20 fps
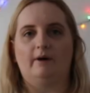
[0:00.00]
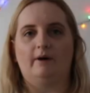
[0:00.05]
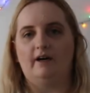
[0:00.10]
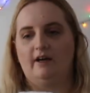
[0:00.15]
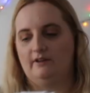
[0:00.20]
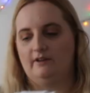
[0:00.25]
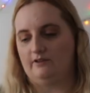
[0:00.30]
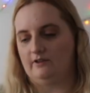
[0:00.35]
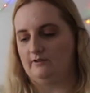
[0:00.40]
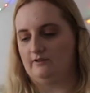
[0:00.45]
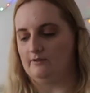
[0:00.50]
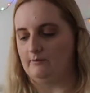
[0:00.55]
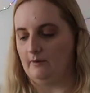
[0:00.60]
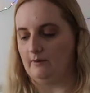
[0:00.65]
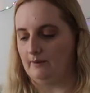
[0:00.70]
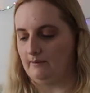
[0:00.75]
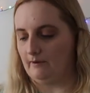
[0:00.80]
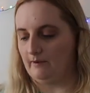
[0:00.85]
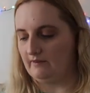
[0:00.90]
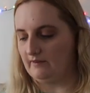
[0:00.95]
purchase from
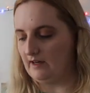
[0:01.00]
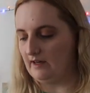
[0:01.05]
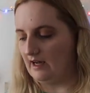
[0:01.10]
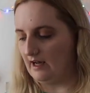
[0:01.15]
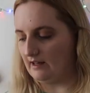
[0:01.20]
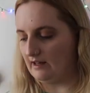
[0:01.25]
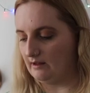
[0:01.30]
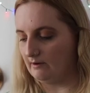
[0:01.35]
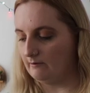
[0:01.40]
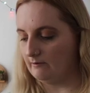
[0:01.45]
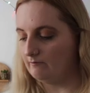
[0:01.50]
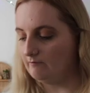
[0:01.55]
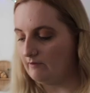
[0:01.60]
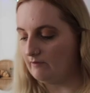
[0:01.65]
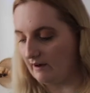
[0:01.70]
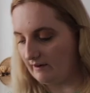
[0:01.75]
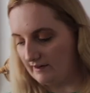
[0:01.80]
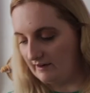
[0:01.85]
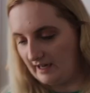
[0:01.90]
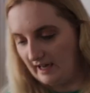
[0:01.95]
my brother, and I'm
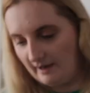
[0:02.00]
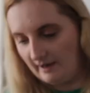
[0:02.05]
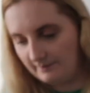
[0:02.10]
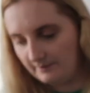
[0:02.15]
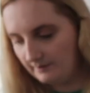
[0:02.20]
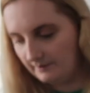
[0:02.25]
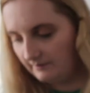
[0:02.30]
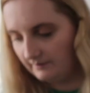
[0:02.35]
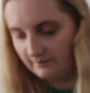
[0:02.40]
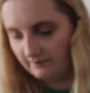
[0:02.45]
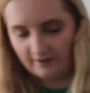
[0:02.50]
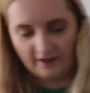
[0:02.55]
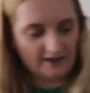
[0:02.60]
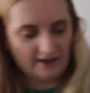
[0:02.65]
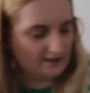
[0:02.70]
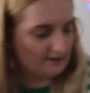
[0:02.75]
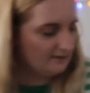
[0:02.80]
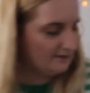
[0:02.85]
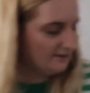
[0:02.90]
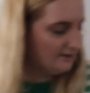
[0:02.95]
very happy with
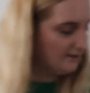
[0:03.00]
that.